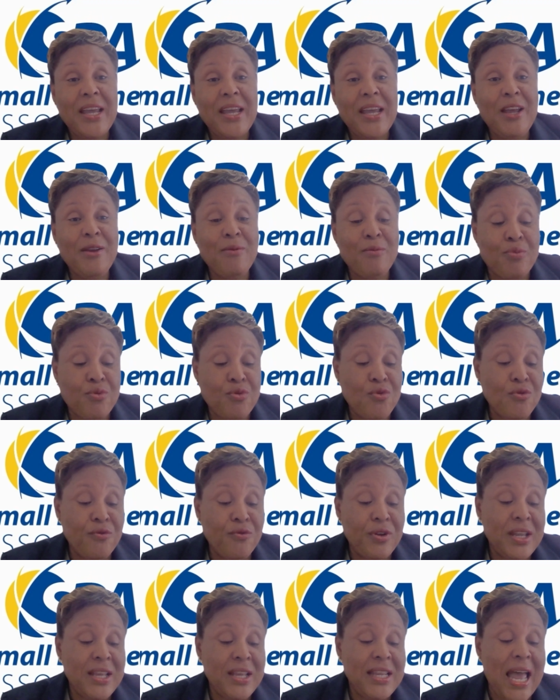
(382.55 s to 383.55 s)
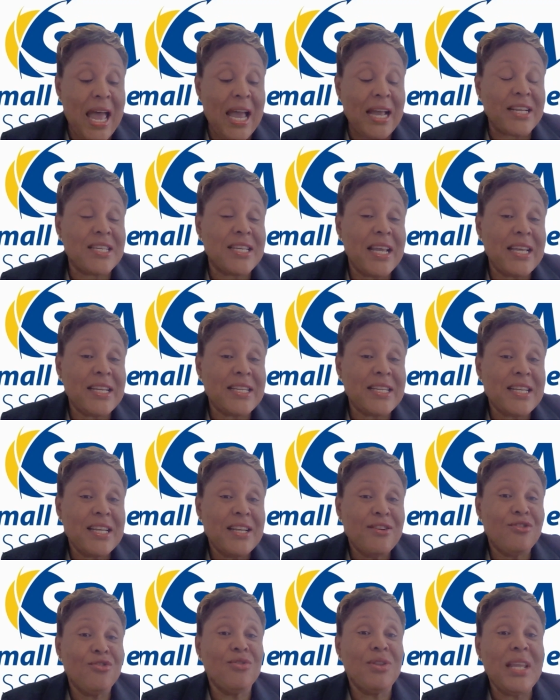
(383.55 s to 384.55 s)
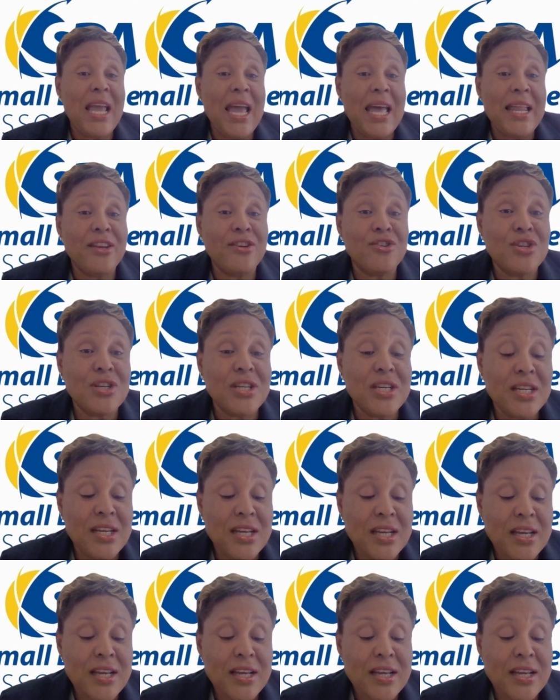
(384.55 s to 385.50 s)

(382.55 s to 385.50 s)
improving access to the energy